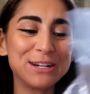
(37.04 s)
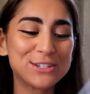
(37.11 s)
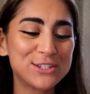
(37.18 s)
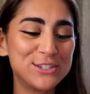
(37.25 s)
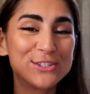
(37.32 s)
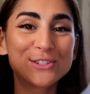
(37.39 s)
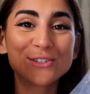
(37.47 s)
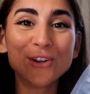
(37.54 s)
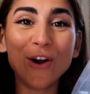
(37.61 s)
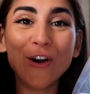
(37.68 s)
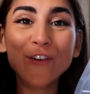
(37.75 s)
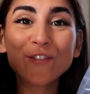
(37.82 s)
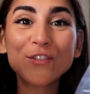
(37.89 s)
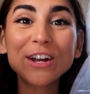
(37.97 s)
actually
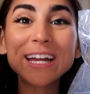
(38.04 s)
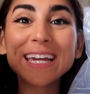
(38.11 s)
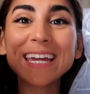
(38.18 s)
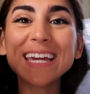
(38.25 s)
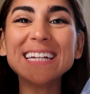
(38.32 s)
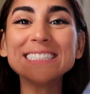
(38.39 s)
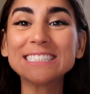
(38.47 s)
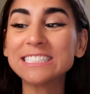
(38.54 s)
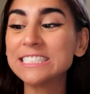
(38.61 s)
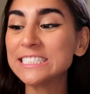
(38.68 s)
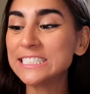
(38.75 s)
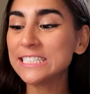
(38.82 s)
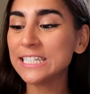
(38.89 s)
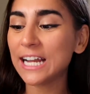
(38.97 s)
so freaking
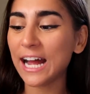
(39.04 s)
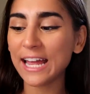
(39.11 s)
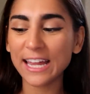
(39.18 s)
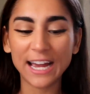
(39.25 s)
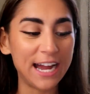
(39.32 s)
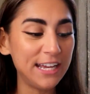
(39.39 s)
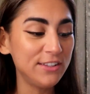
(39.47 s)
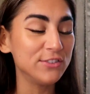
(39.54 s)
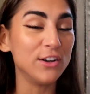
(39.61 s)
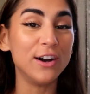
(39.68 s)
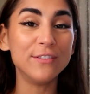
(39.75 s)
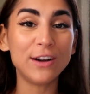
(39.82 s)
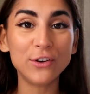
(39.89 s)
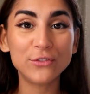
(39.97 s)
excited. I, I
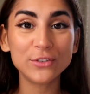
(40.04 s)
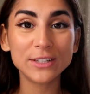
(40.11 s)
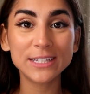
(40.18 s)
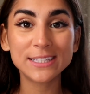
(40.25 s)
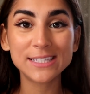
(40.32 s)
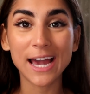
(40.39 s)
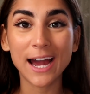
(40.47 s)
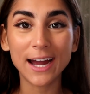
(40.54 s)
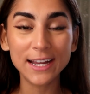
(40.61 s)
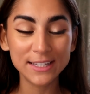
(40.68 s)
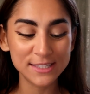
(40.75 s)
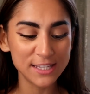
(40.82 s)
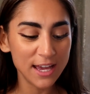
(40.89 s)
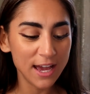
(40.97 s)
love Alpha
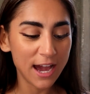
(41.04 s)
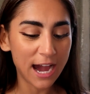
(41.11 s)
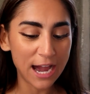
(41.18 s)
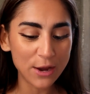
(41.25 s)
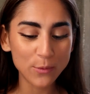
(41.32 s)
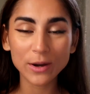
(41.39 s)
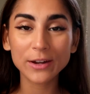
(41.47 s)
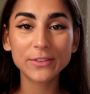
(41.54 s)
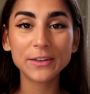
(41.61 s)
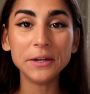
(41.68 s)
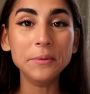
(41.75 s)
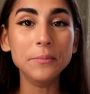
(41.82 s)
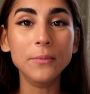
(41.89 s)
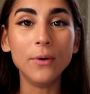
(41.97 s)
hats. I wear
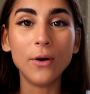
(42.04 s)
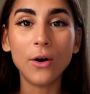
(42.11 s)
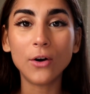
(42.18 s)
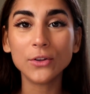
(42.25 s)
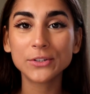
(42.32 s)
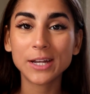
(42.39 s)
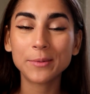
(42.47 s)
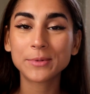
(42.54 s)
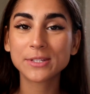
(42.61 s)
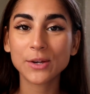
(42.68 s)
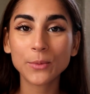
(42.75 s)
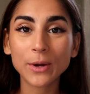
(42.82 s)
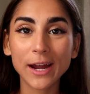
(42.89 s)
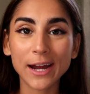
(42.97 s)
them all the time because
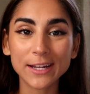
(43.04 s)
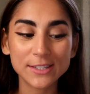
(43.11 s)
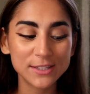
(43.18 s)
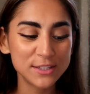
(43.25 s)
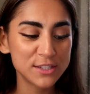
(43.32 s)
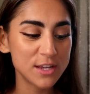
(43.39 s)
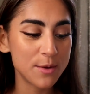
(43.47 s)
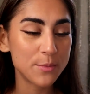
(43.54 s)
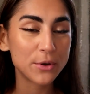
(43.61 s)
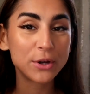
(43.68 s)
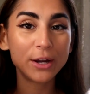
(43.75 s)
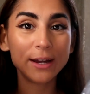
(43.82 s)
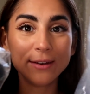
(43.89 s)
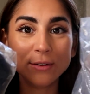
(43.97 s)
I wear hats in the
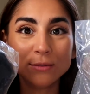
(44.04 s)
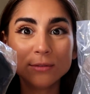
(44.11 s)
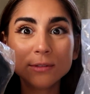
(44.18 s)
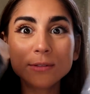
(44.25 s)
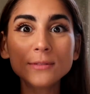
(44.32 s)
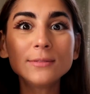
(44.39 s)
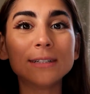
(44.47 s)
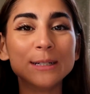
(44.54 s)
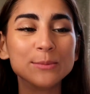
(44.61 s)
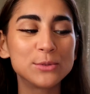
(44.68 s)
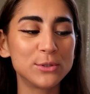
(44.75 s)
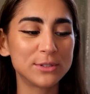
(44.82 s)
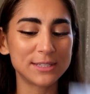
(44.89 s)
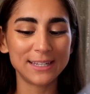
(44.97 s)
summer and ooh, I'm
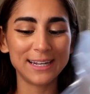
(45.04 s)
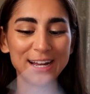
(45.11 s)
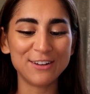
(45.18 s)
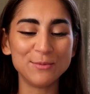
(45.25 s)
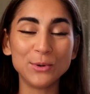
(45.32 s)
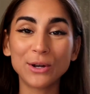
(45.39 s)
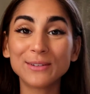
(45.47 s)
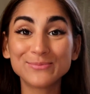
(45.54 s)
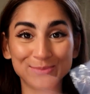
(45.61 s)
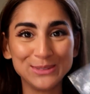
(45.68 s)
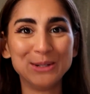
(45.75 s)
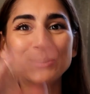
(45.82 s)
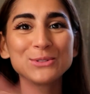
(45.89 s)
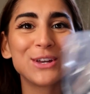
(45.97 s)
so excited to have more.
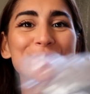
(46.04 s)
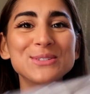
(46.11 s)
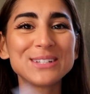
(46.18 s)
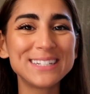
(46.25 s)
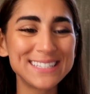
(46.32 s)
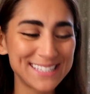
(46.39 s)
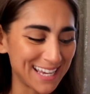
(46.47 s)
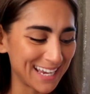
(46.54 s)
We'll try this on in a